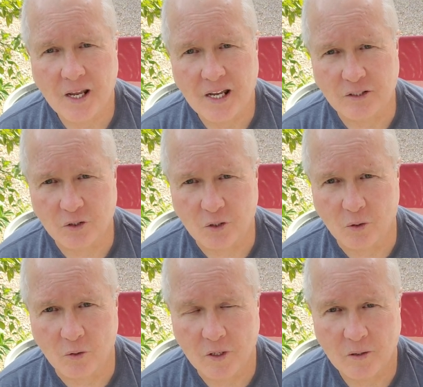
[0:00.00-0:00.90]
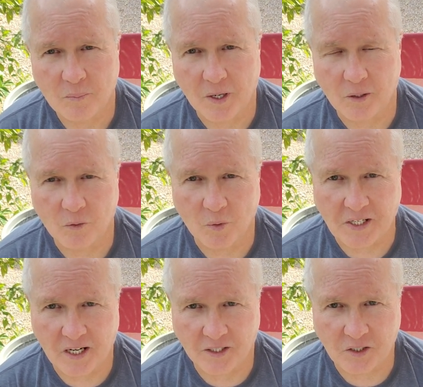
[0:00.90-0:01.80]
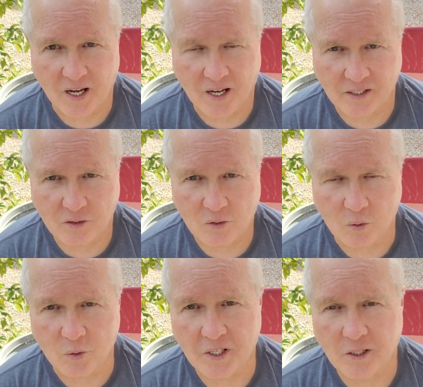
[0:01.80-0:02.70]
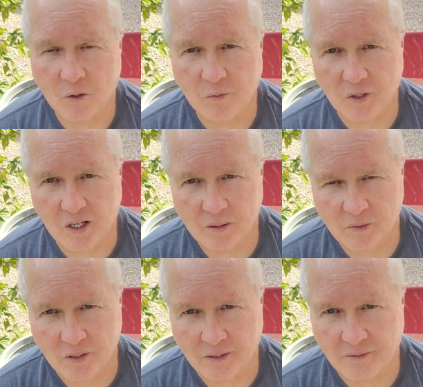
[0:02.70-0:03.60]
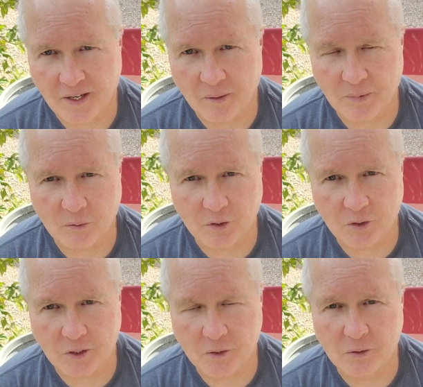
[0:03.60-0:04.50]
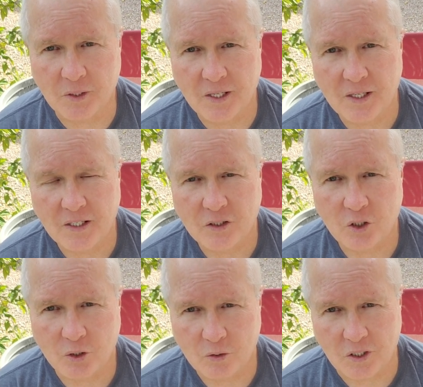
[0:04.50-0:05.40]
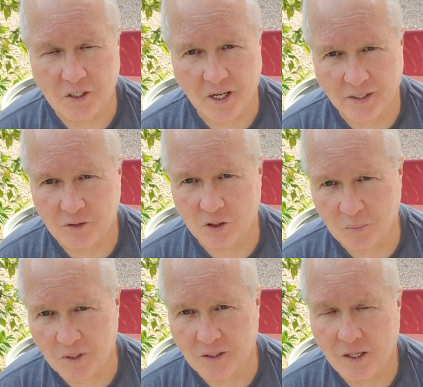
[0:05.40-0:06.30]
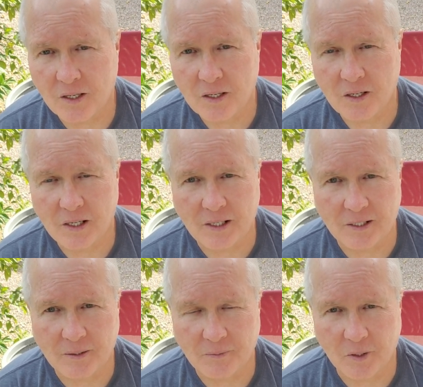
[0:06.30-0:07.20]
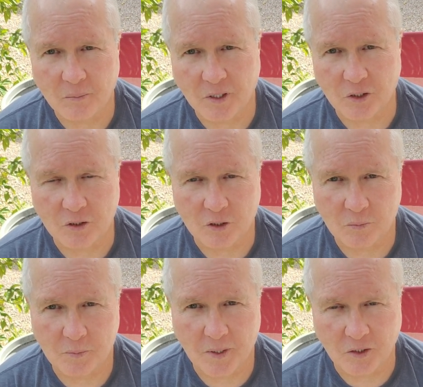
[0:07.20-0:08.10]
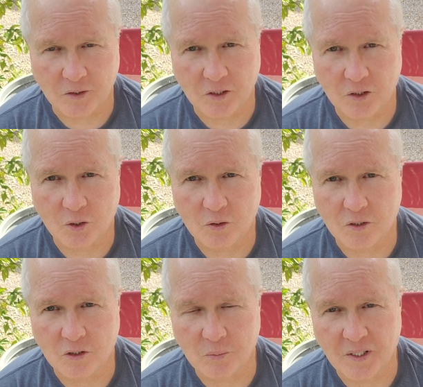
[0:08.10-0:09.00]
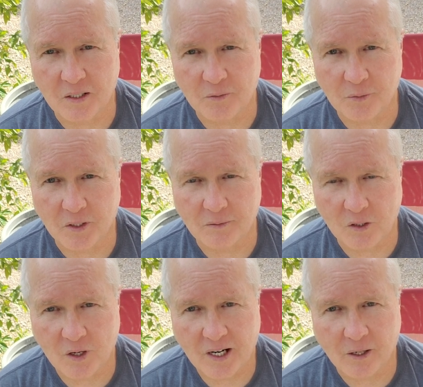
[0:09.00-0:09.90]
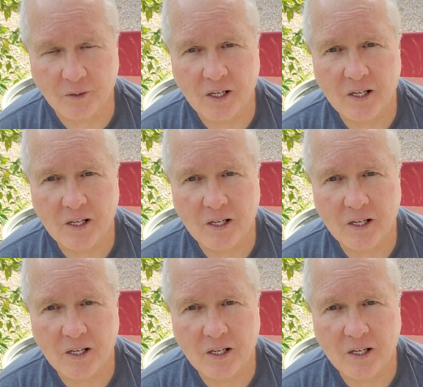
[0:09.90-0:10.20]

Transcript: And so, but when he got to high school, he had overcome a lot of that, but was still choosing not to speak very much, and especially choosing to speak in front of a crowd.